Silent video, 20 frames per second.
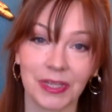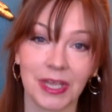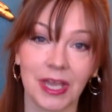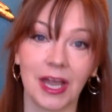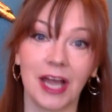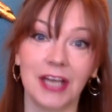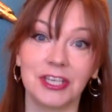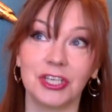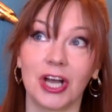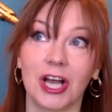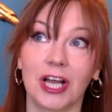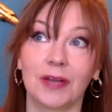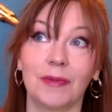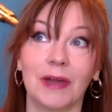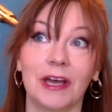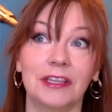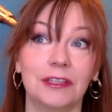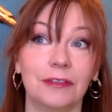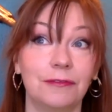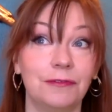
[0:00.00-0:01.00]
I talk
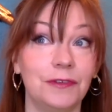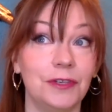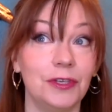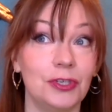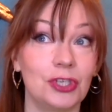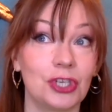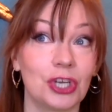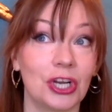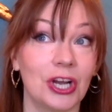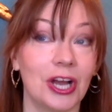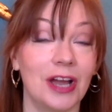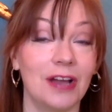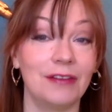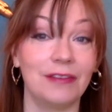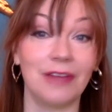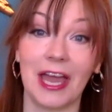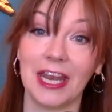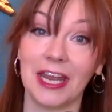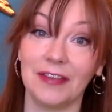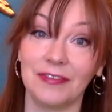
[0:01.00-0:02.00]
about the future of
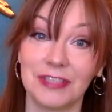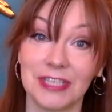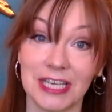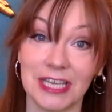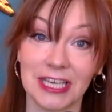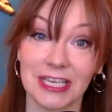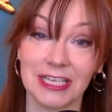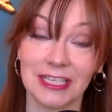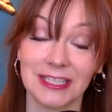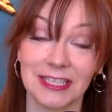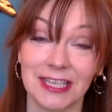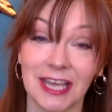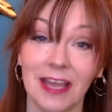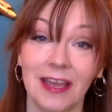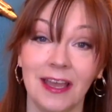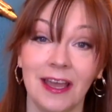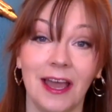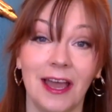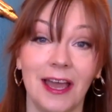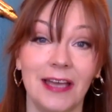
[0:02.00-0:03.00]
NFTs
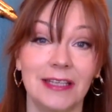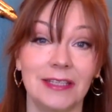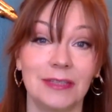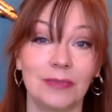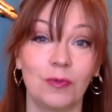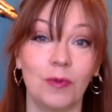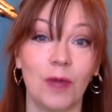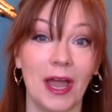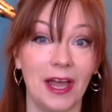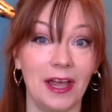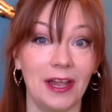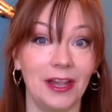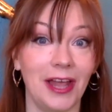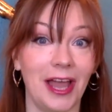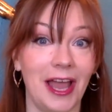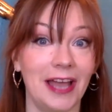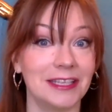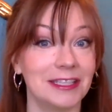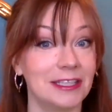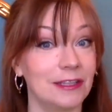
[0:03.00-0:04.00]
as well
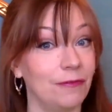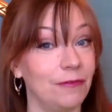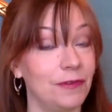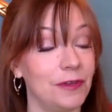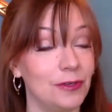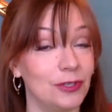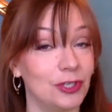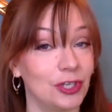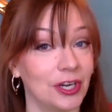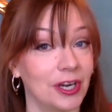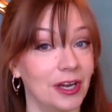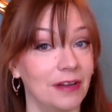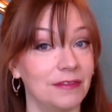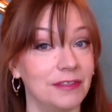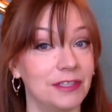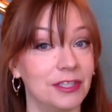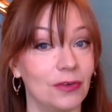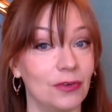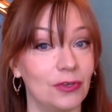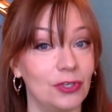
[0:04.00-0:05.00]
as the future of
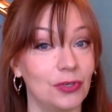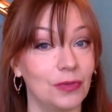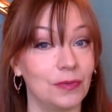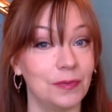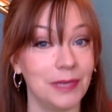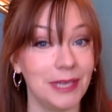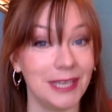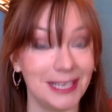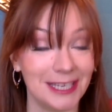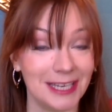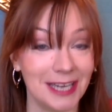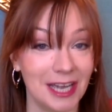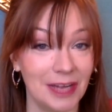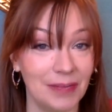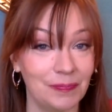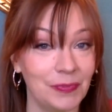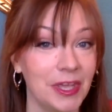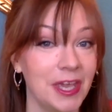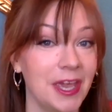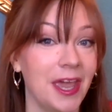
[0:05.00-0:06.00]
social
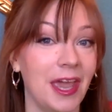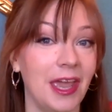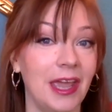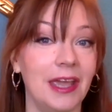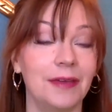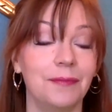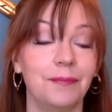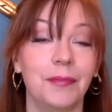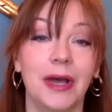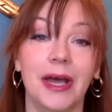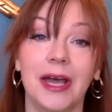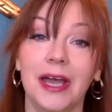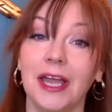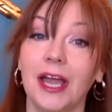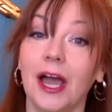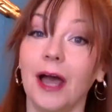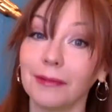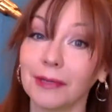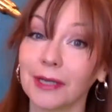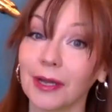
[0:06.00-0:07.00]
media. And my
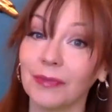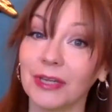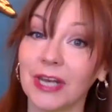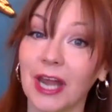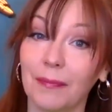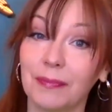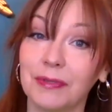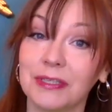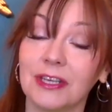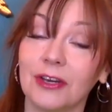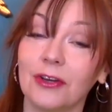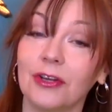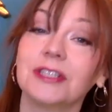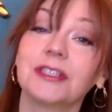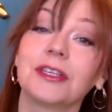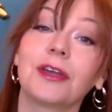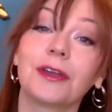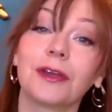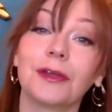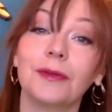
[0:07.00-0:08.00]
upcoming episode is
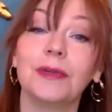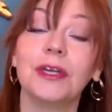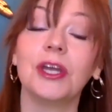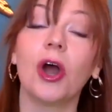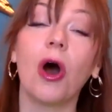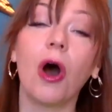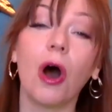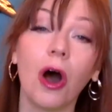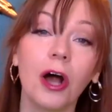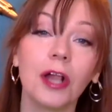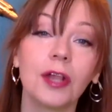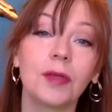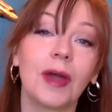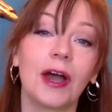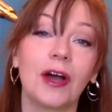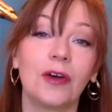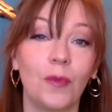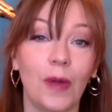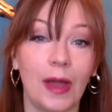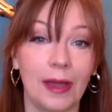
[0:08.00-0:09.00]
going to be all
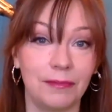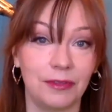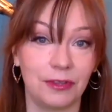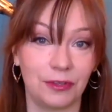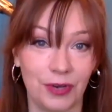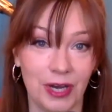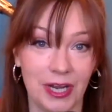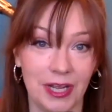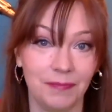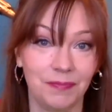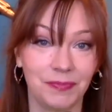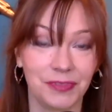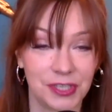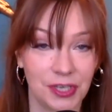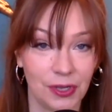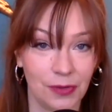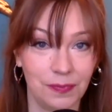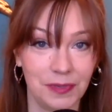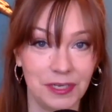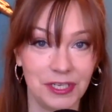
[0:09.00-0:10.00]
about Web3.
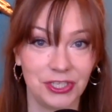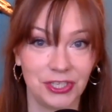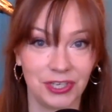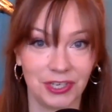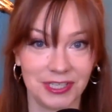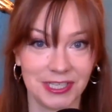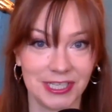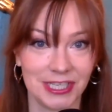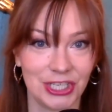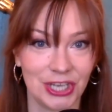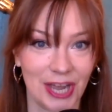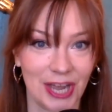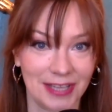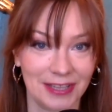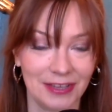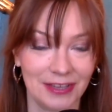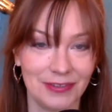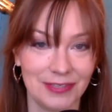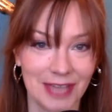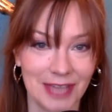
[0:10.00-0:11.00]
So be sure to check
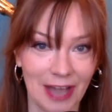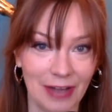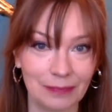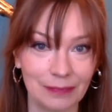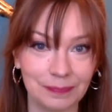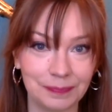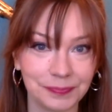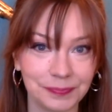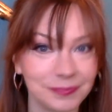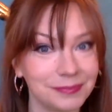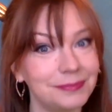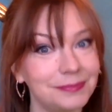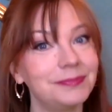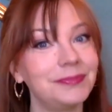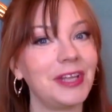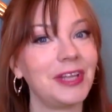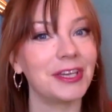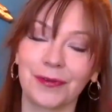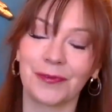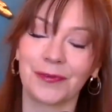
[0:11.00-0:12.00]
those out.
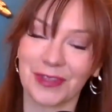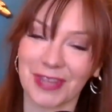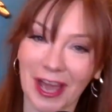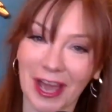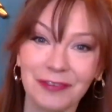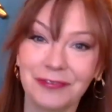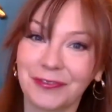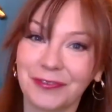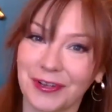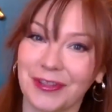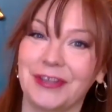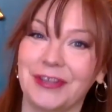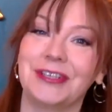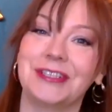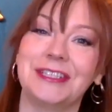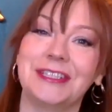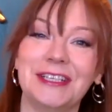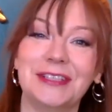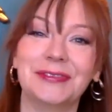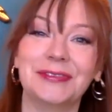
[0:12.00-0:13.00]
Without further
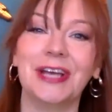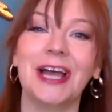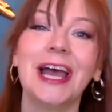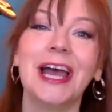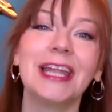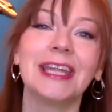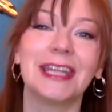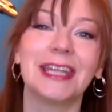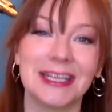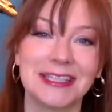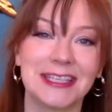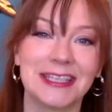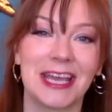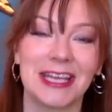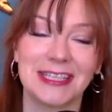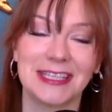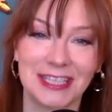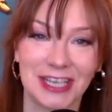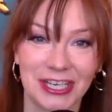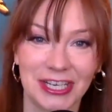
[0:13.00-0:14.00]
ado, let's
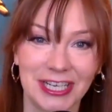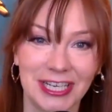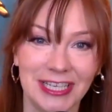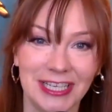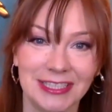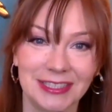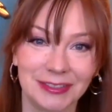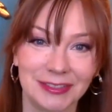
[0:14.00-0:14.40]
get started.